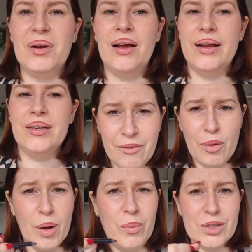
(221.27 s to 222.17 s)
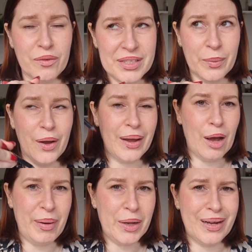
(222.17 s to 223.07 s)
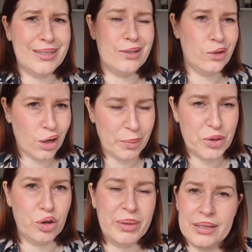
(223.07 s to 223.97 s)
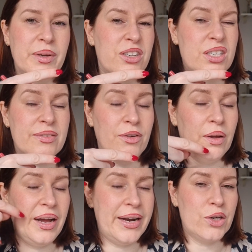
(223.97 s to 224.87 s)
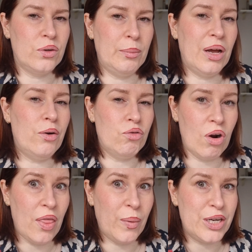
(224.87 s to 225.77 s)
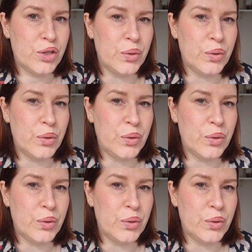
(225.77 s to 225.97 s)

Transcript: line. And for the bottom ones, obviously we're going up anyway, so it's not going to be drooping. We can just follow our natural lip line right the way to the